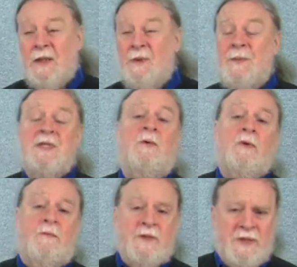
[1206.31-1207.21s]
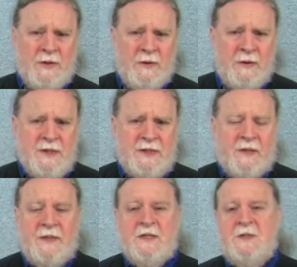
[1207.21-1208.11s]
well, we don't know for certain because
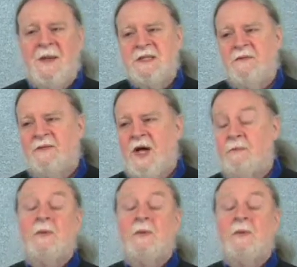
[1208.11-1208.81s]
nothing is specified,